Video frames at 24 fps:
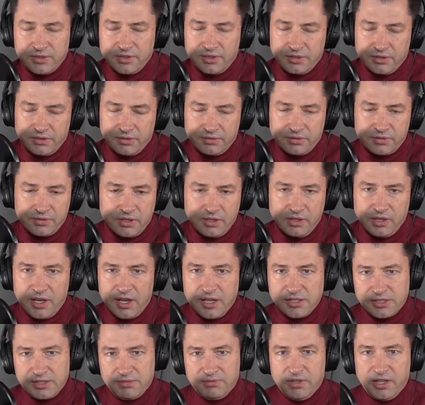the
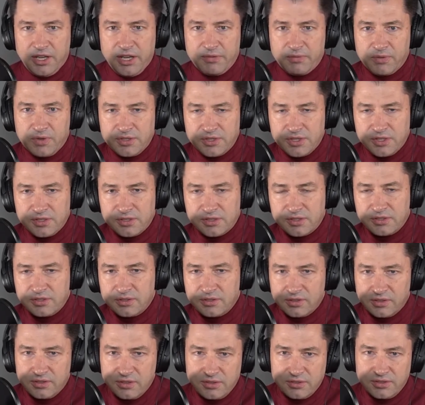loss of life, which is
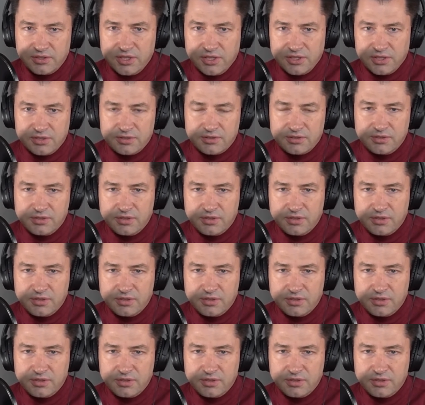just